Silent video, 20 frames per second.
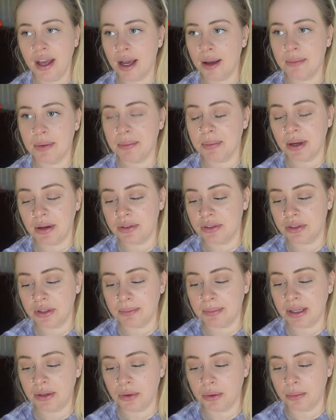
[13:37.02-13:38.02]
I remember I was
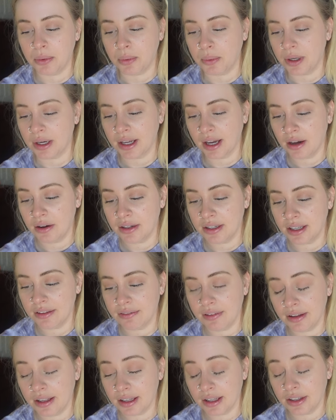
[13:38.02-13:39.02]
doing my normal workout and I
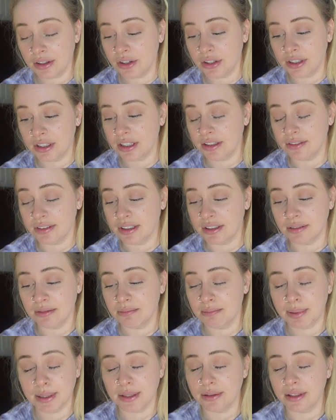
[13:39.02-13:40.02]
felt like I couldn't even
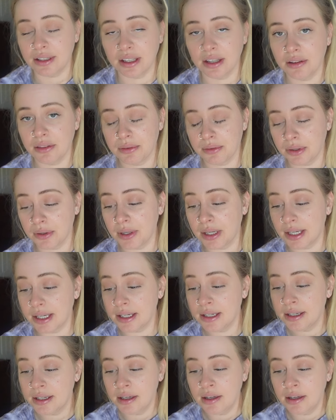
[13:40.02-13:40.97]
barely get through it.